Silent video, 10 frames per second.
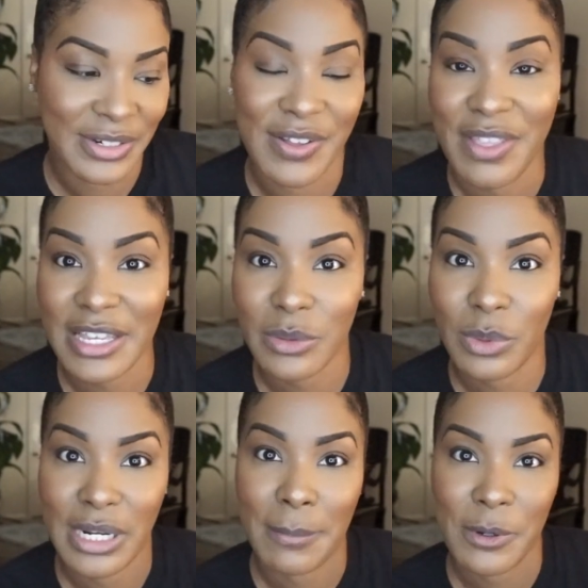and that's
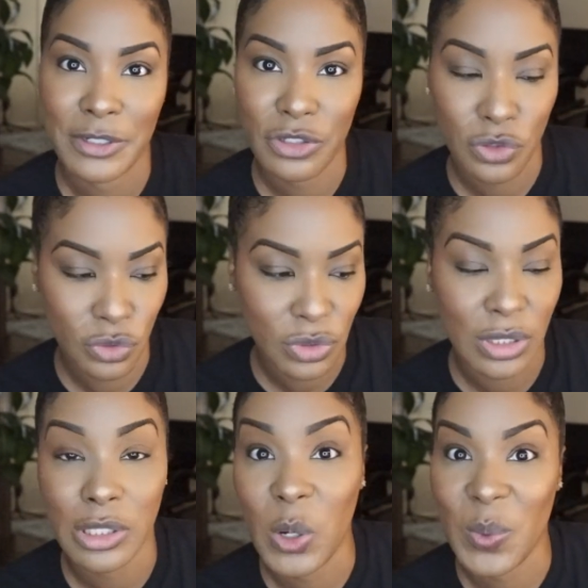what I'm going to use
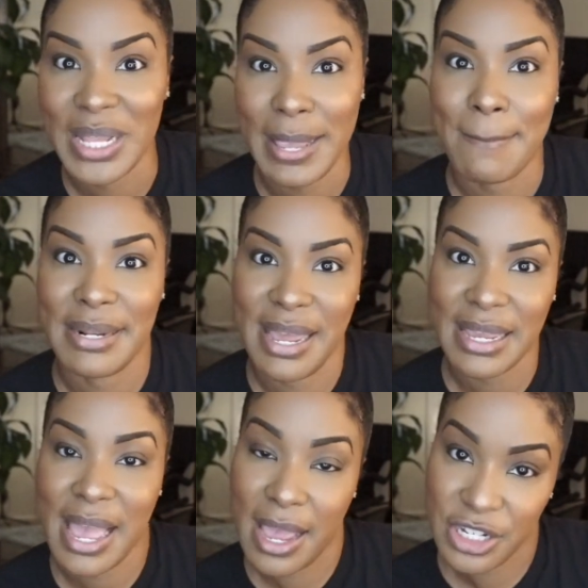along with a
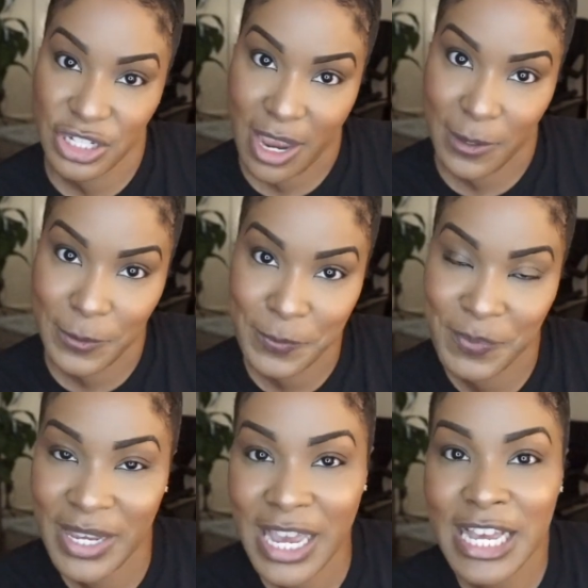black eyeshadow.
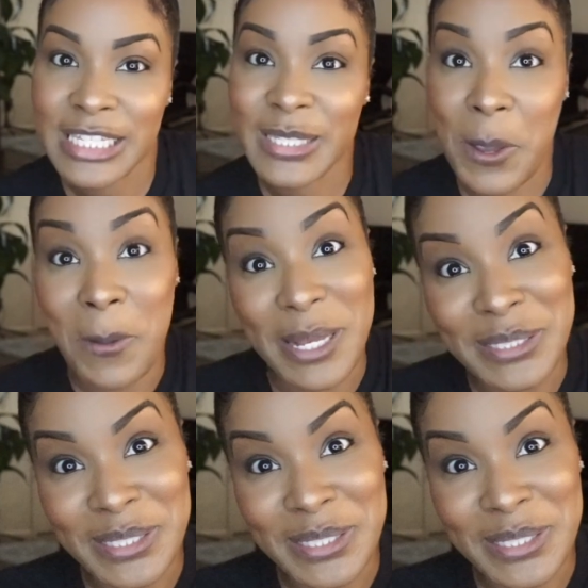So let's